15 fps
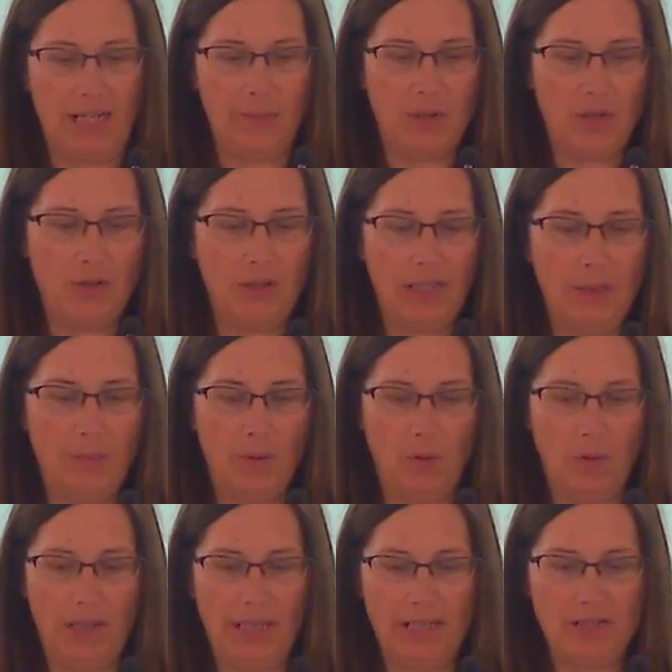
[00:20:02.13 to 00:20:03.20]
am currently
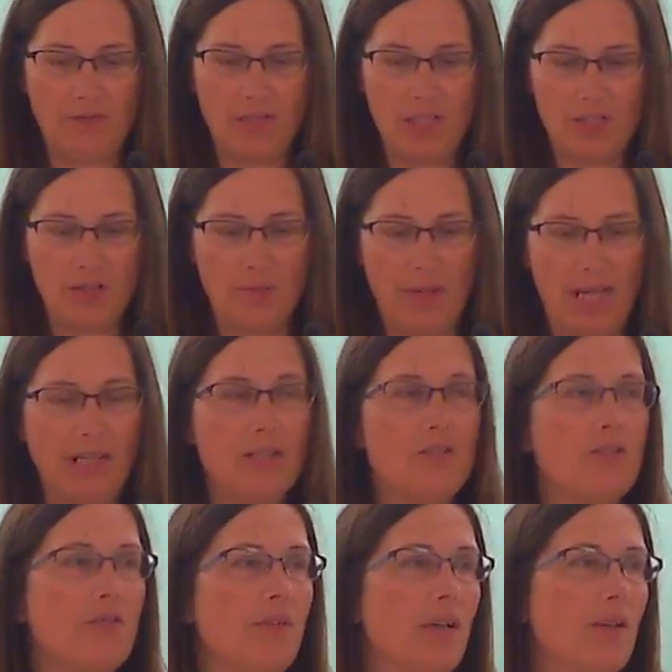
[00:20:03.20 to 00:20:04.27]
employed as Regional
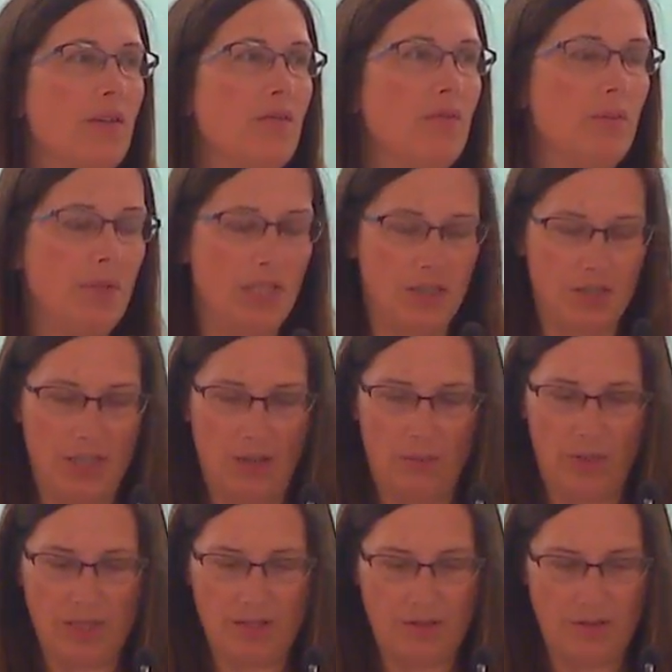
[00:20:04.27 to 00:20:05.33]
Manager of Health Information at
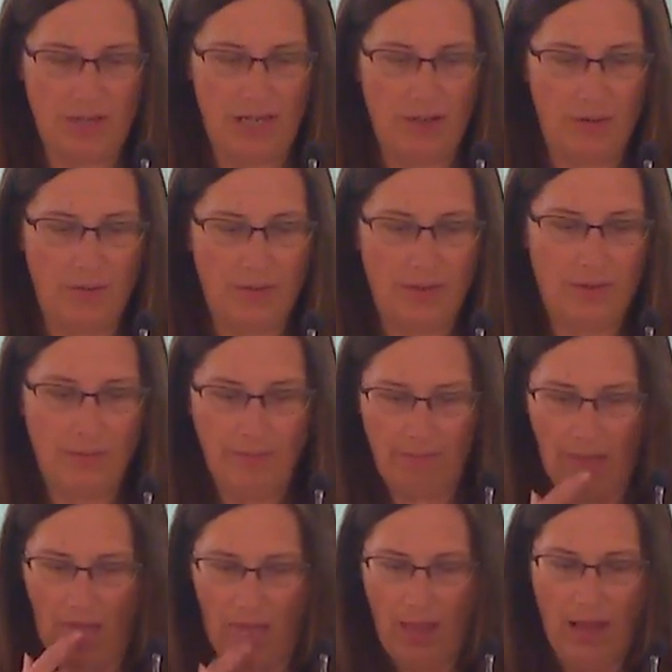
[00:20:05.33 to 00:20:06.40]
Western Health.
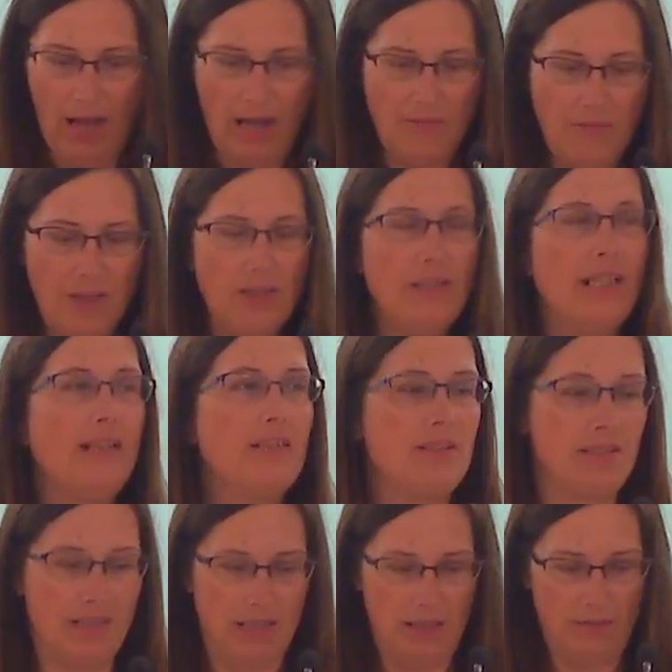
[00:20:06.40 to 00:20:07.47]
I feel that the
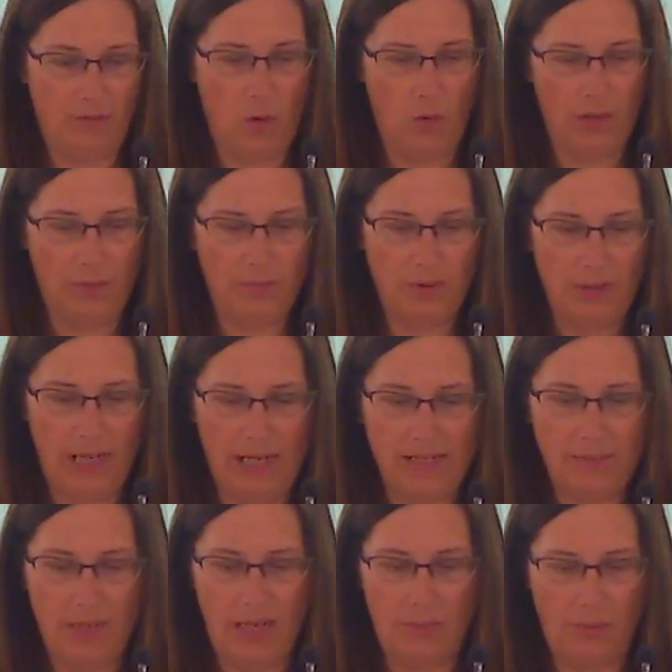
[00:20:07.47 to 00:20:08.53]
City of Corner Brook
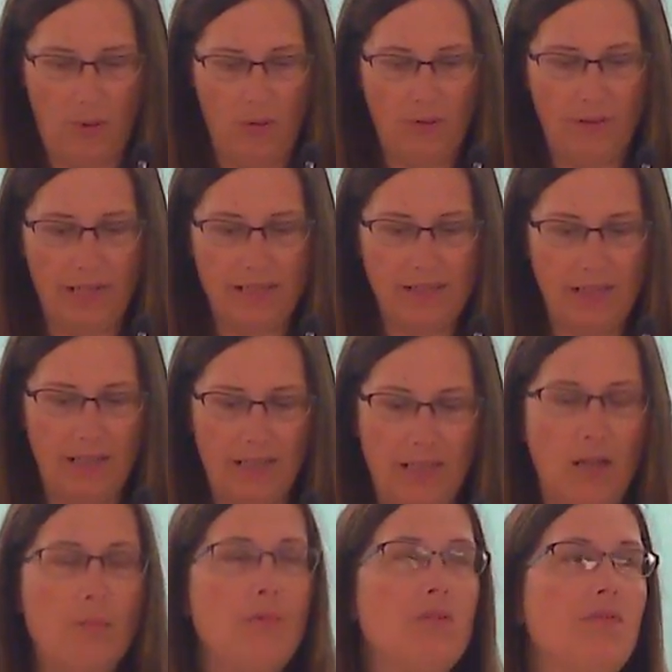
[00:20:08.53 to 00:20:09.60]
has made progress in a
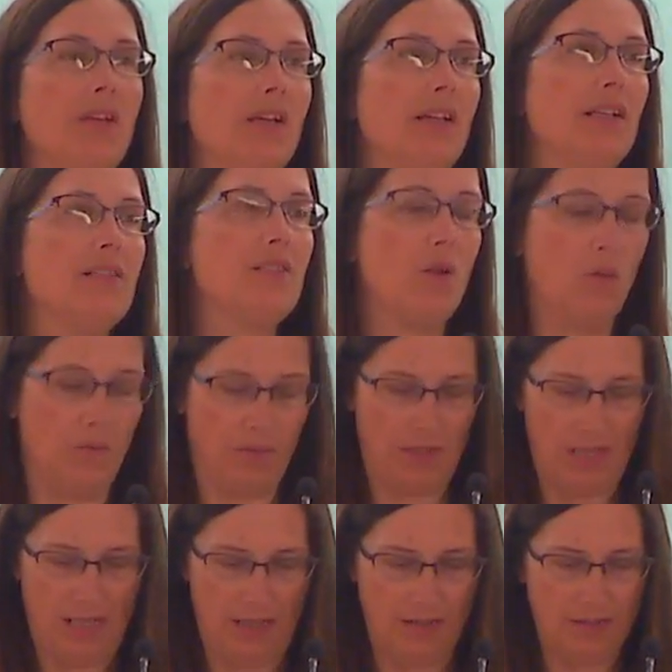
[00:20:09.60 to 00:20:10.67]
number of areas over
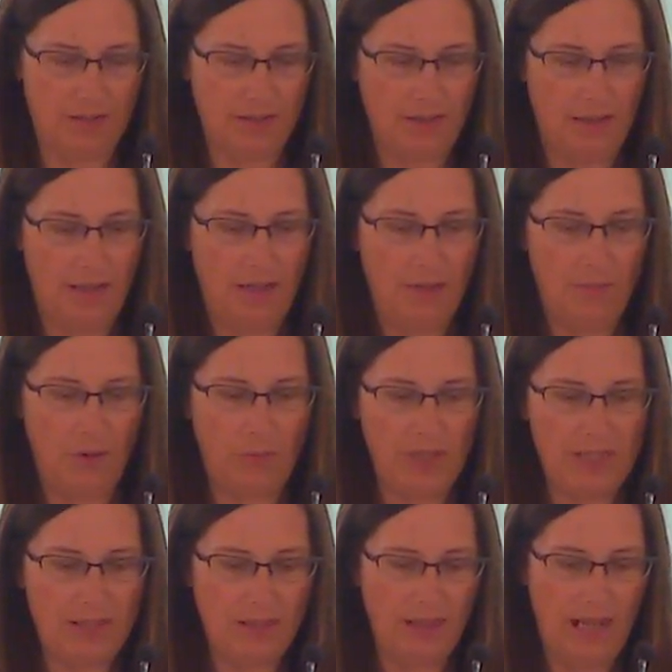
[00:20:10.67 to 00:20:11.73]
the years, but we
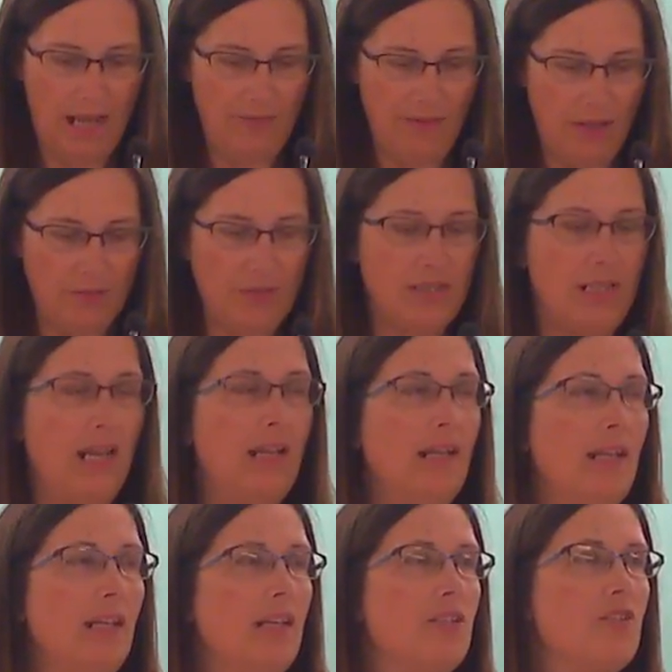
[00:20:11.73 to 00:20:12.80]
still have
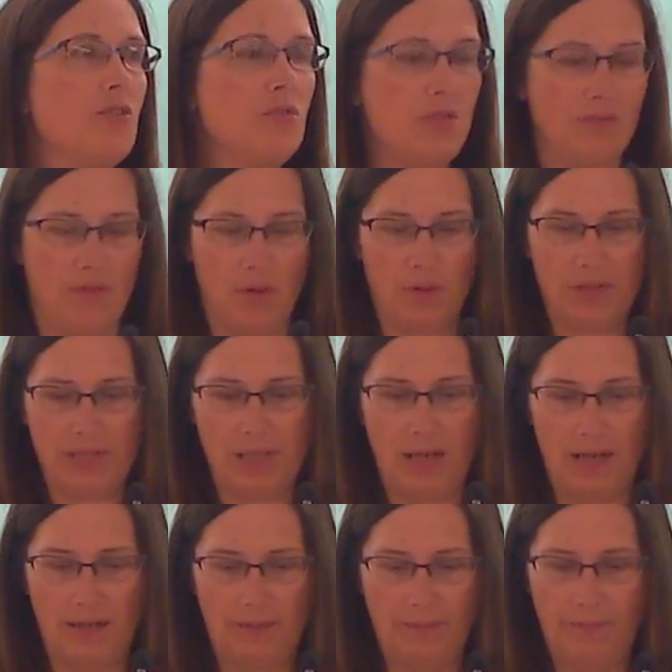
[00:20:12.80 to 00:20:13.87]
outstanding issues to focus
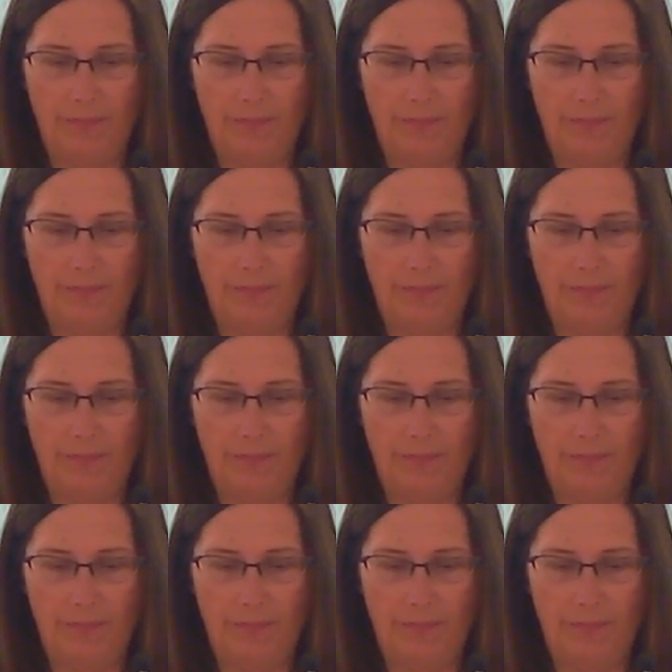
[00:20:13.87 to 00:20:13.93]
on.